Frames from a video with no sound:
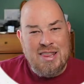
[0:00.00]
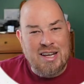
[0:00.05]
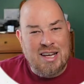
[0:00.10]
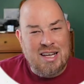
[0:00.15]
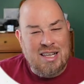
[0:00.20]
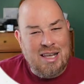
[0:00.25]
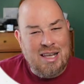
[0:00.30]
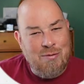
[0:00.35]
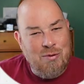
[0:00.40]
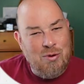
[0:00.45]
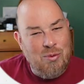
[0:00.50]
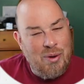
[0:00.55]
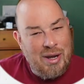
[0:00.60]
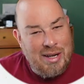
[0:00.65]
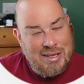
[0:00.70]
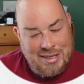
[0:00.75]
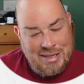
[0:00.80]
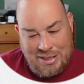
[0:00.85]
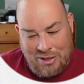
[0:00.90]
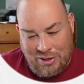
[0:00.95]
clever ways
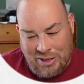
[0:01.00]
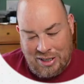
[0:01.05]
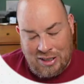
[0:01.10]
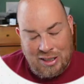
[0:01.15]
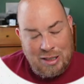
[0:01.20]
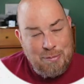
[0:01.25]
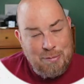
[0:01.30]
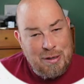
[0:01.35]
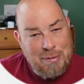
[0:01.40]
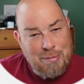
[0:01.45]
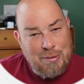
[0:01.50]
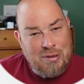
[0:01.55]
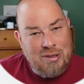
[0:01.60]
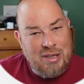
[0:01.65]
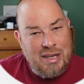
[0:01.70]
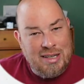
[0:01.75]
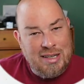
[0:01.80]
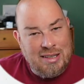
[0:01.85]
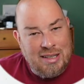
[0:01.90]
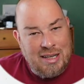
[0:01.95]
that they're killing people,
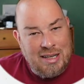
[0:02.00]
like